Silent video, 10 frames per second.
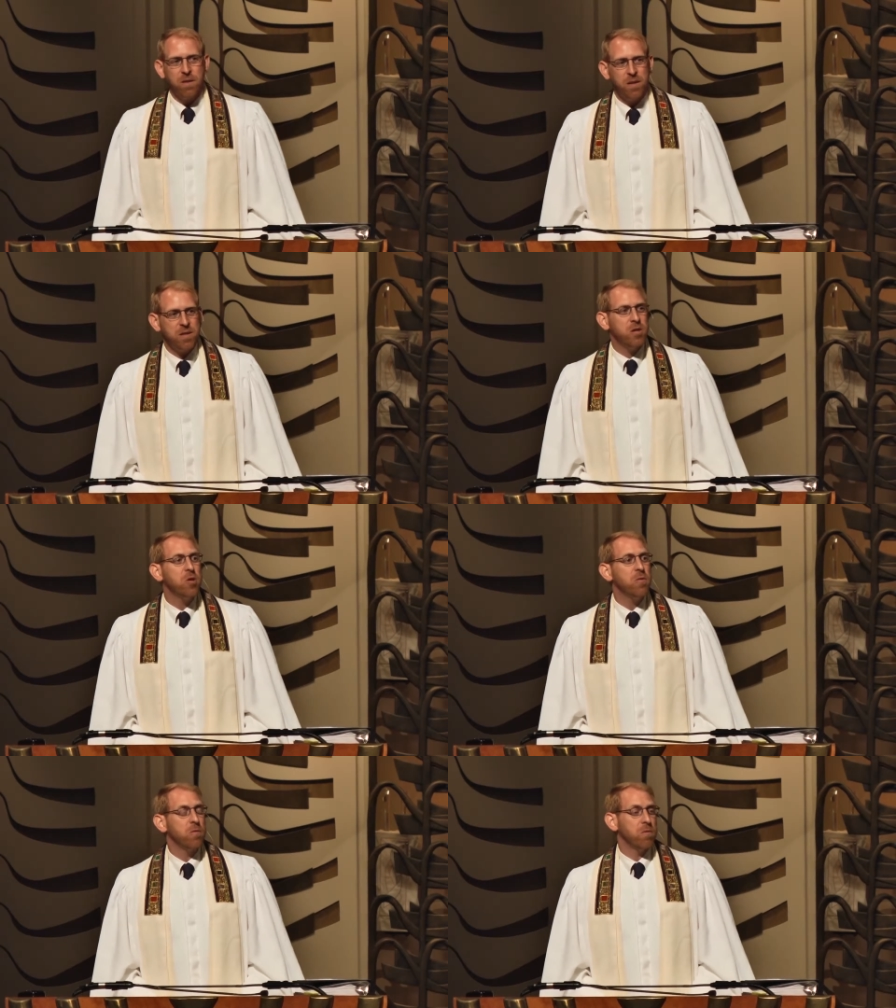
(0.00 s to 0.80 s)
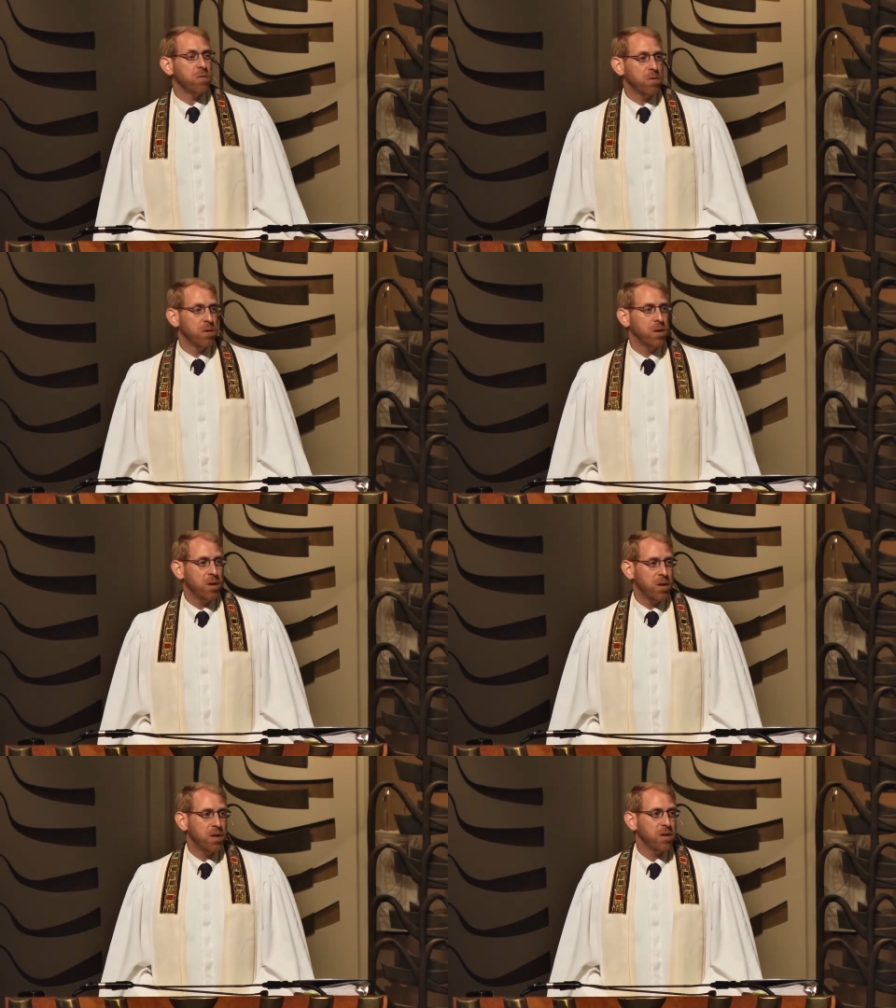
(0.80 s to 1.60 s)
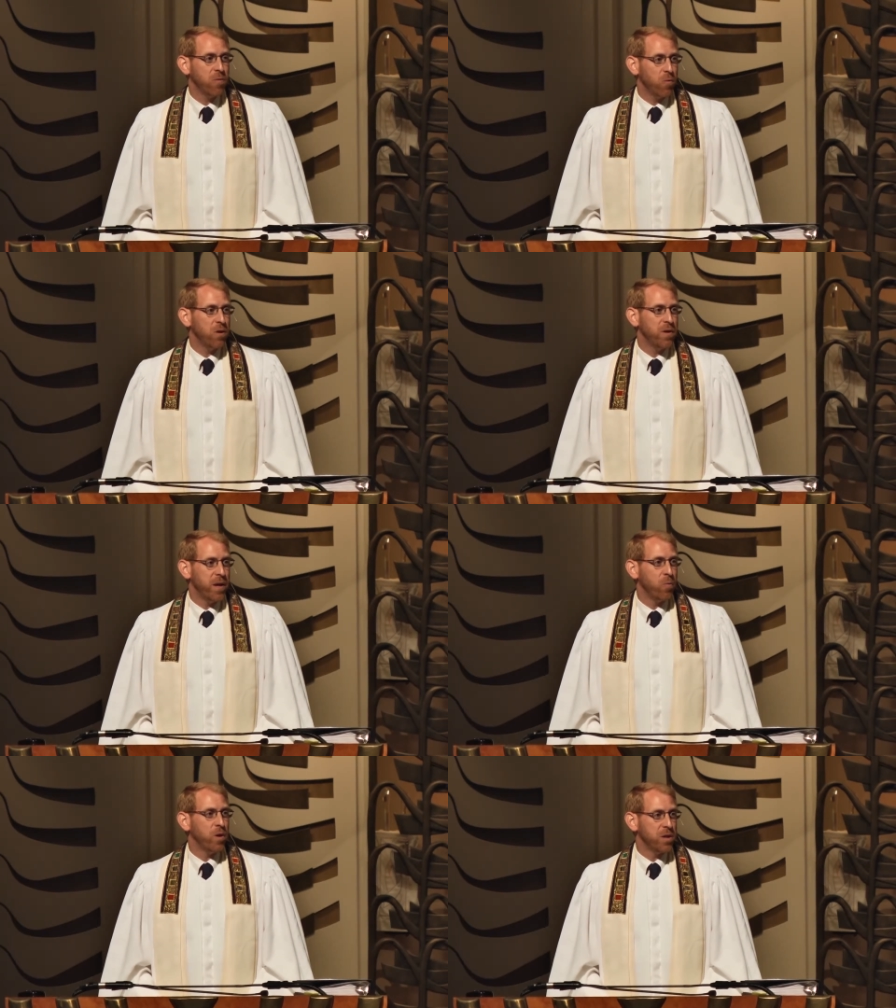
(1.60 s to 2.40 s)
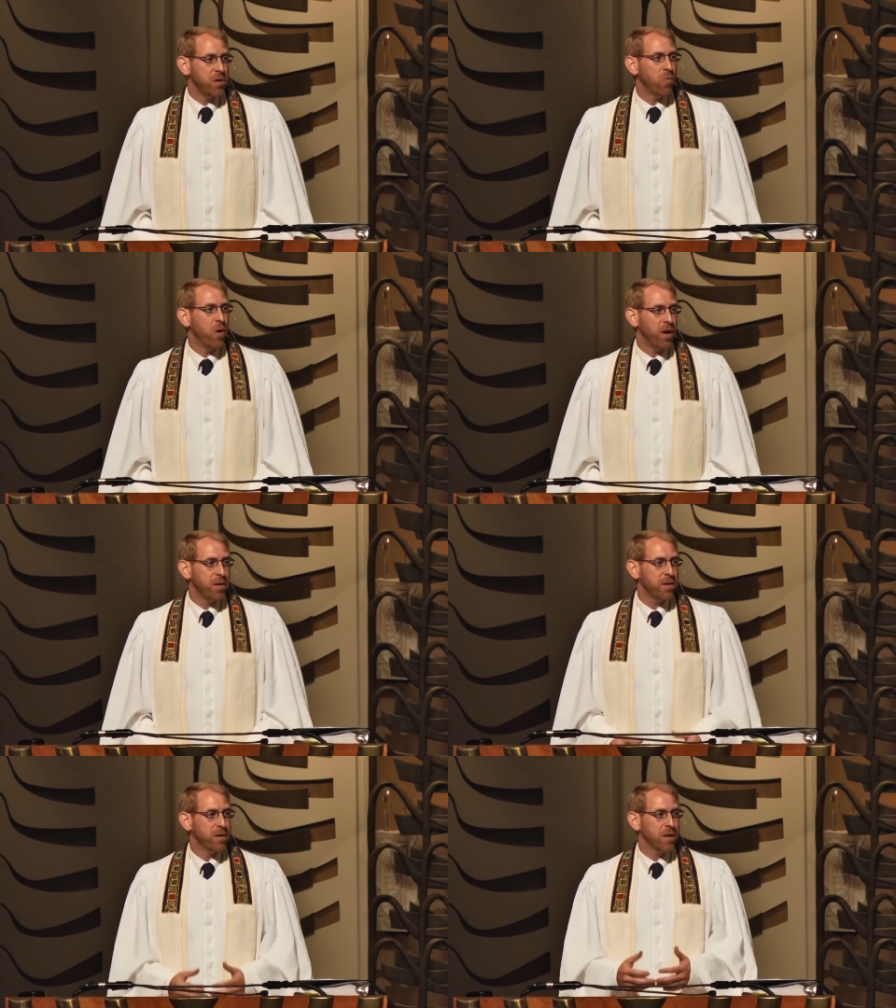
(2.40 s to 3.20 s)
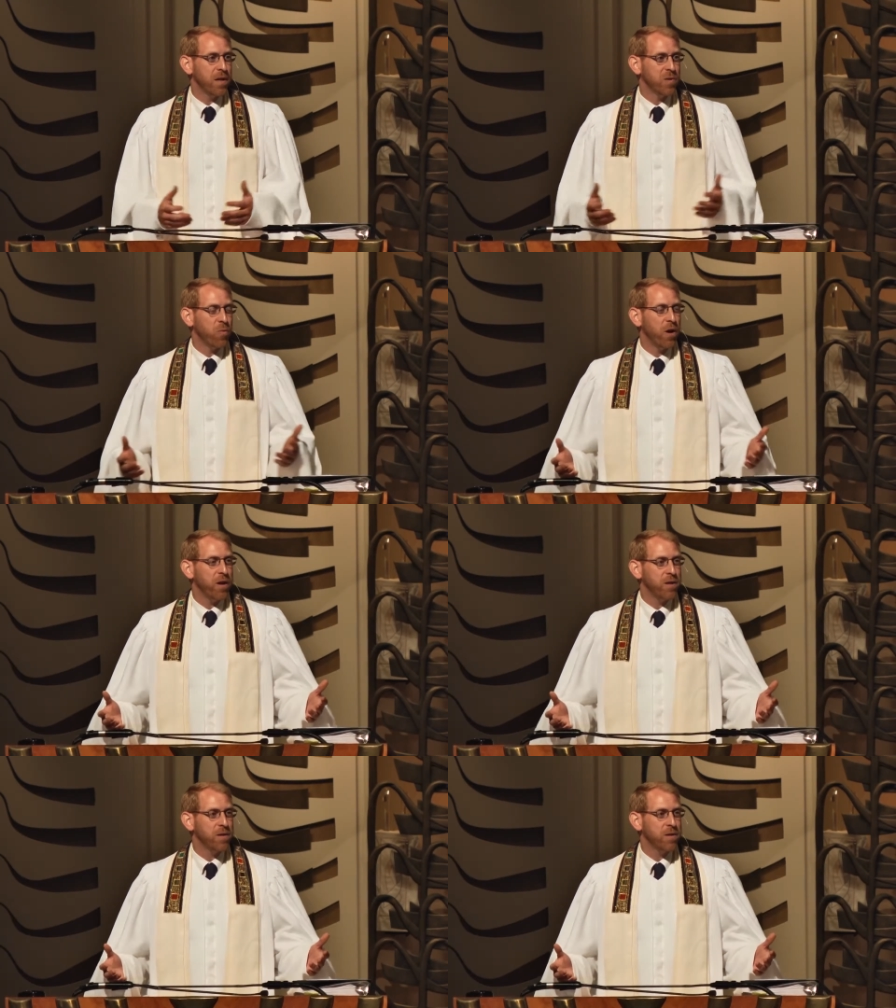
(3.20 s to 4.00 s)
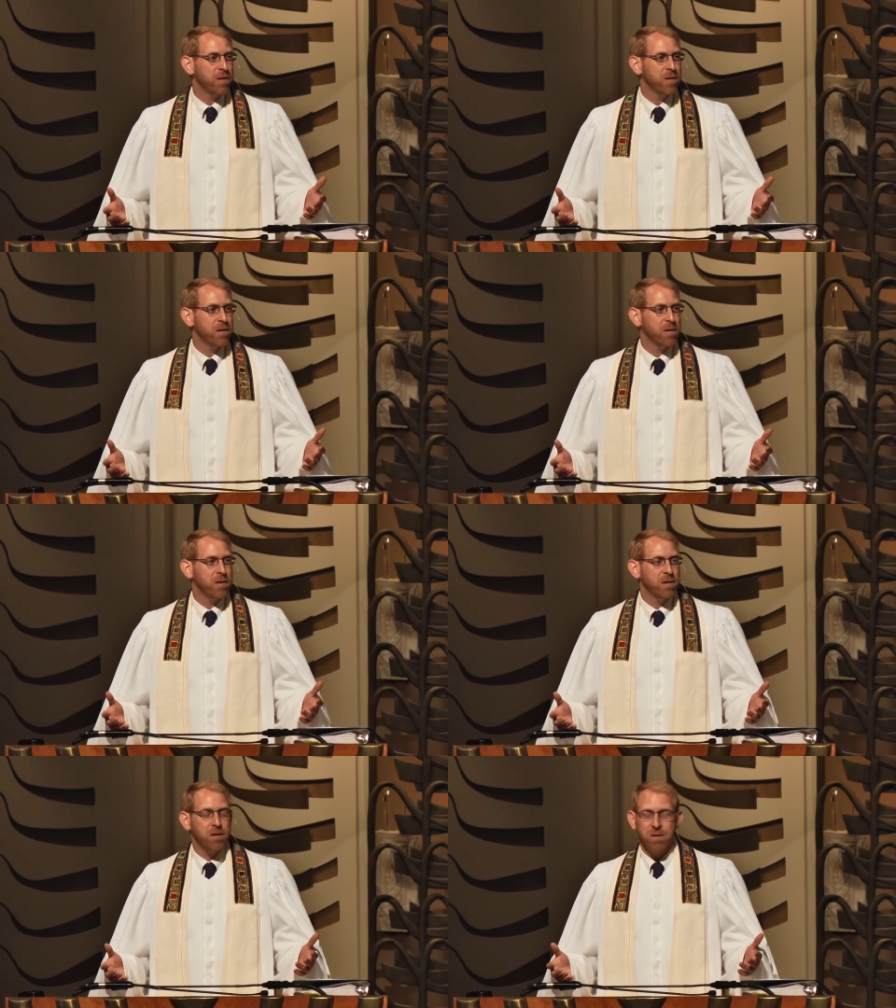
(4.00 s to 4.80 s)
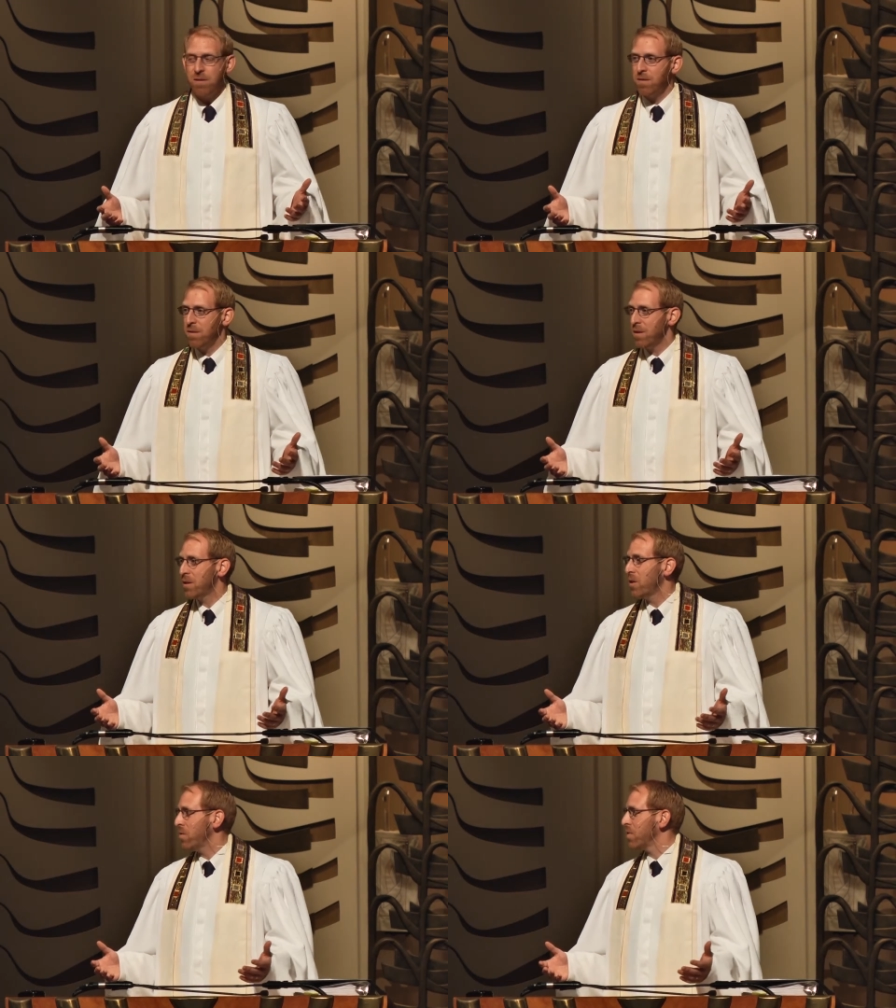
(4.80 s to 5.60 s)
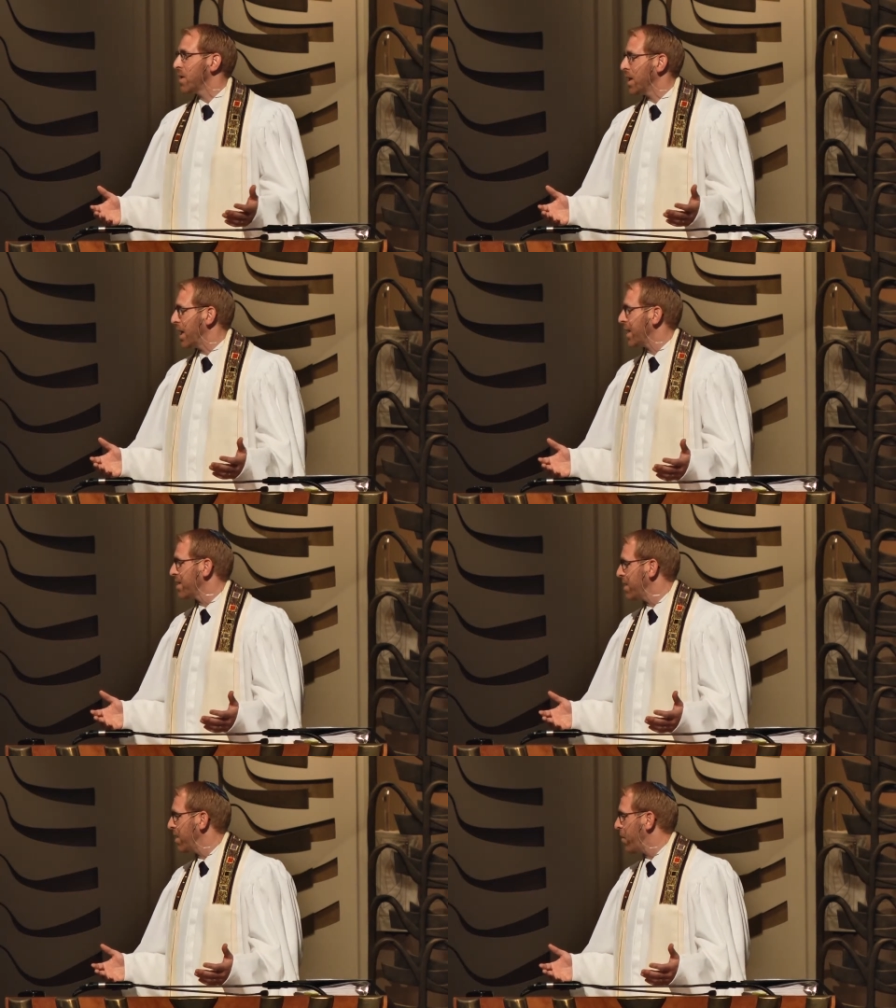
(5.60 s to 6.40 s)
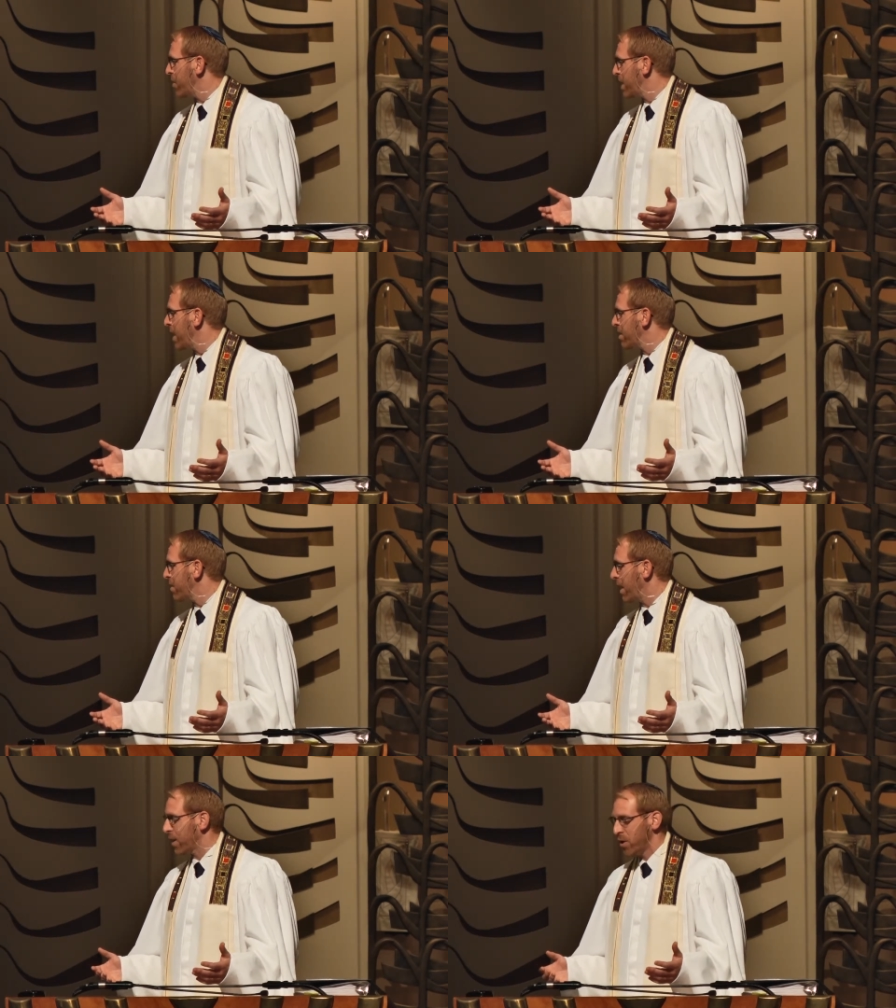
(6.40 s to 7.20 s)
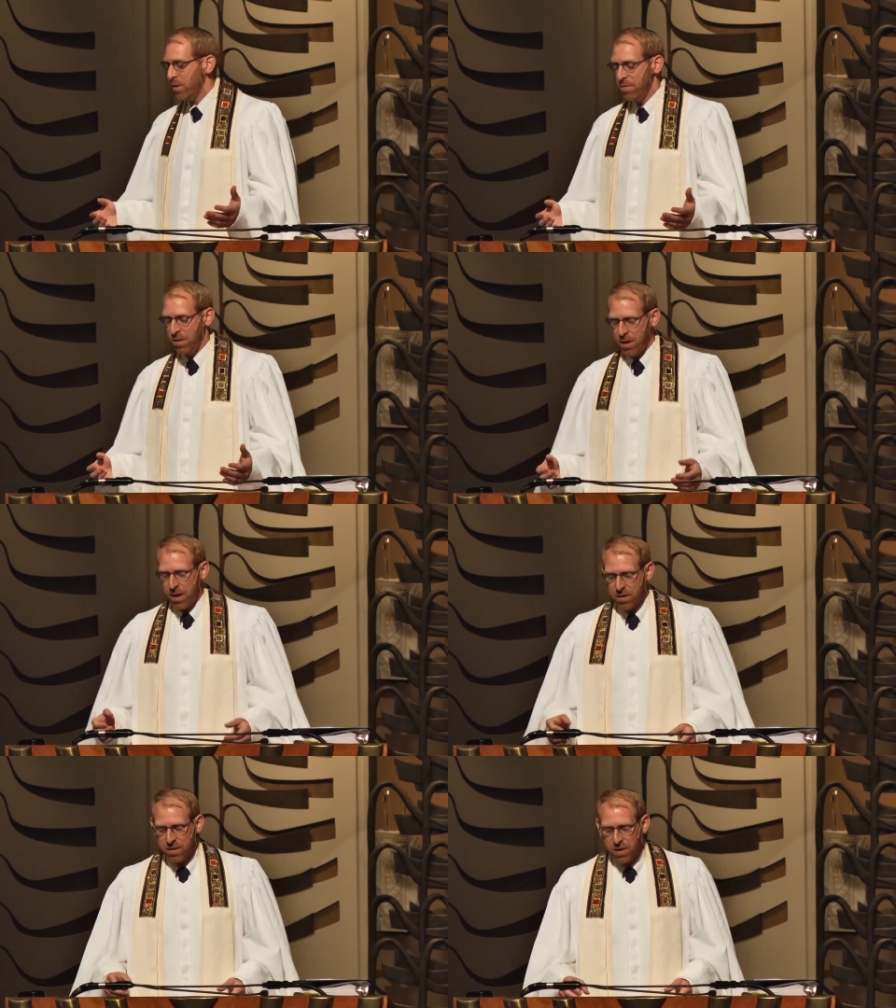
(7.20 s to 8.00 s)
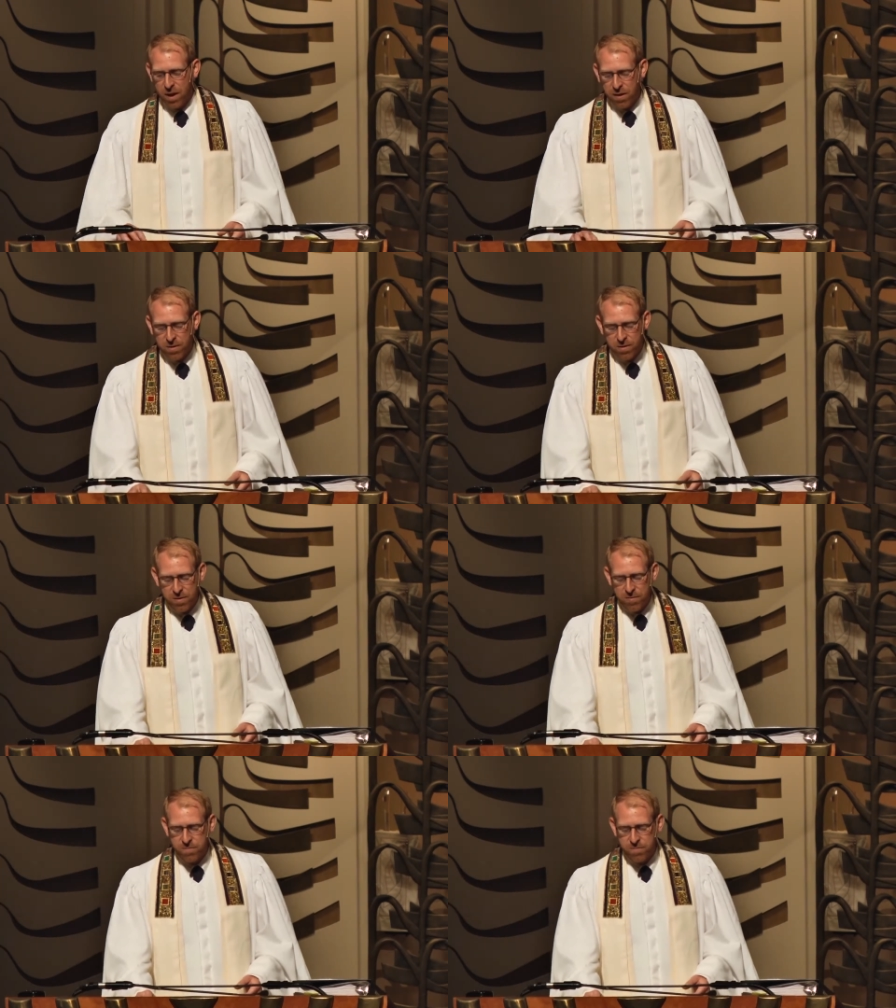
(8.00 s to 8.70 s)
This too is the world that what do you want has brought us. This too is the legacy of our satisfaction and desires.